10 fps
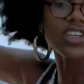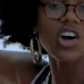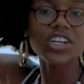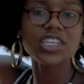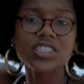an
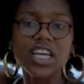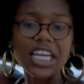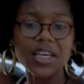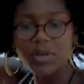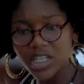artist, I
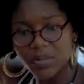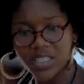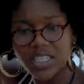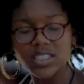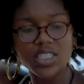am going to be
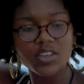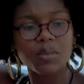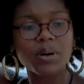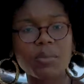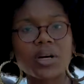sensitive
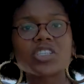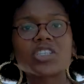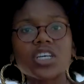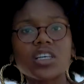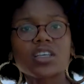about my
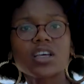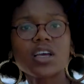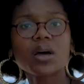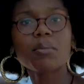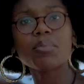shit.
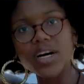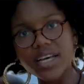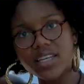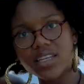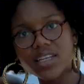
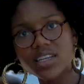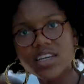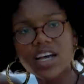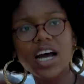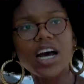But
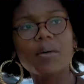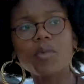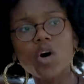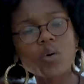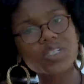I'm
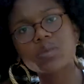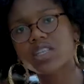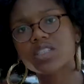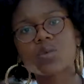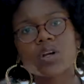always
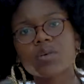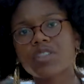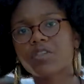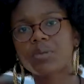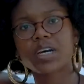willing to work with
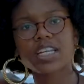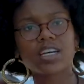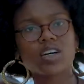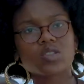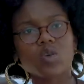everybody
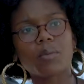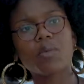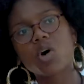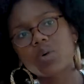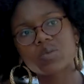else, or I'm
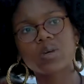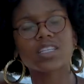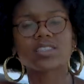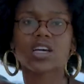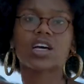always
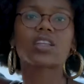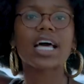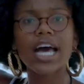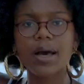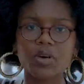willing to
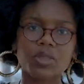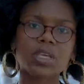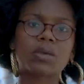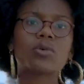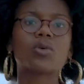collab with
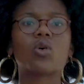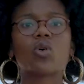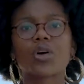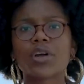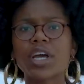people,
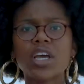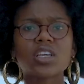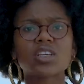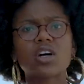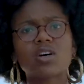or,
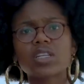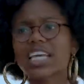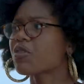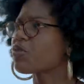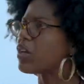
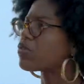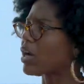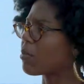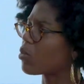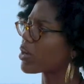like if
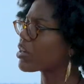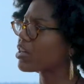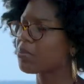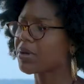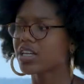I'm working
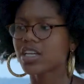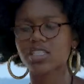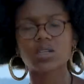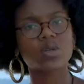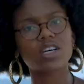on a painting and
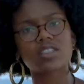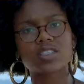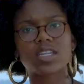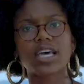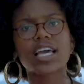someone else
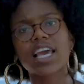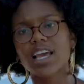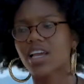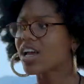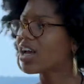is like,
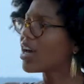hey,